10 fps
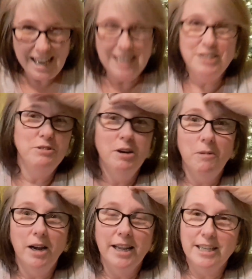I do not
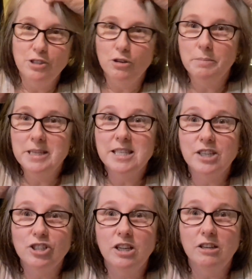want to, it took me
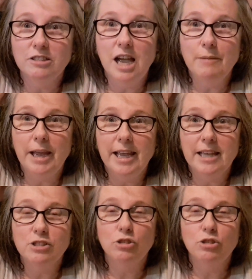such a long time, I guess,